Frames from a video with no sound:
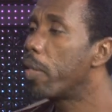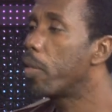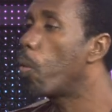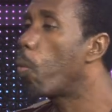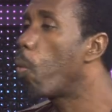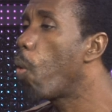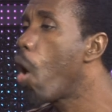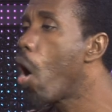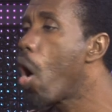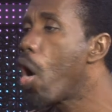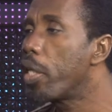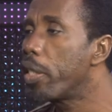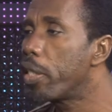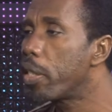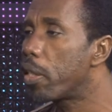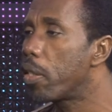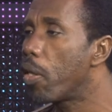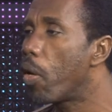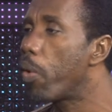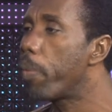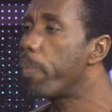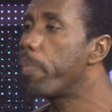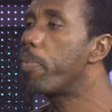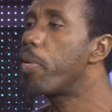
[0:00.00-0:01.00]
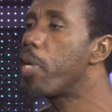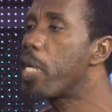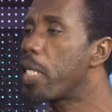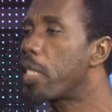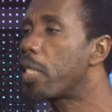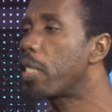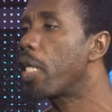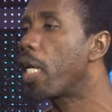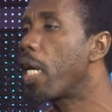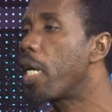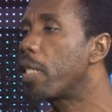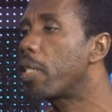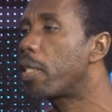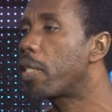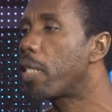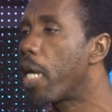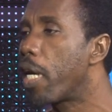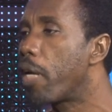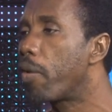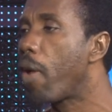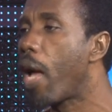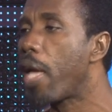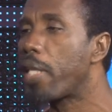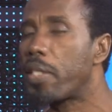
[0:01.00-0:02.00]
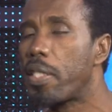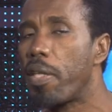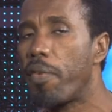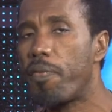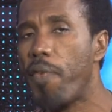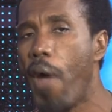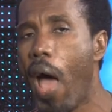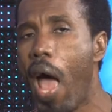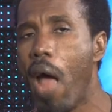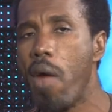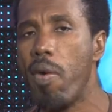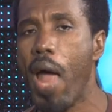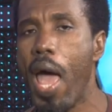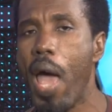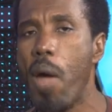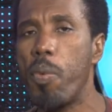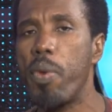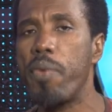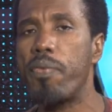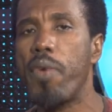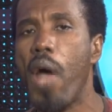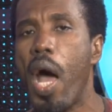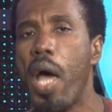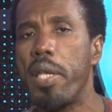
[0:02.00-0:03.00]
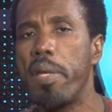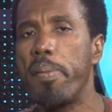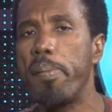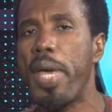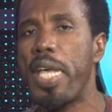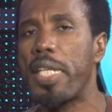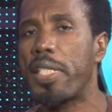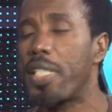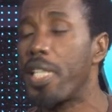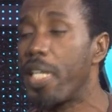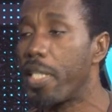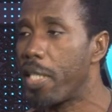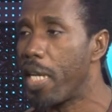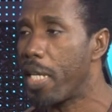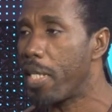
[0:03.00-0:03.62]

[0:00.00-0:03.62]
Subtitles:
The world is now embracing and saying, Rastafari, we've got the message.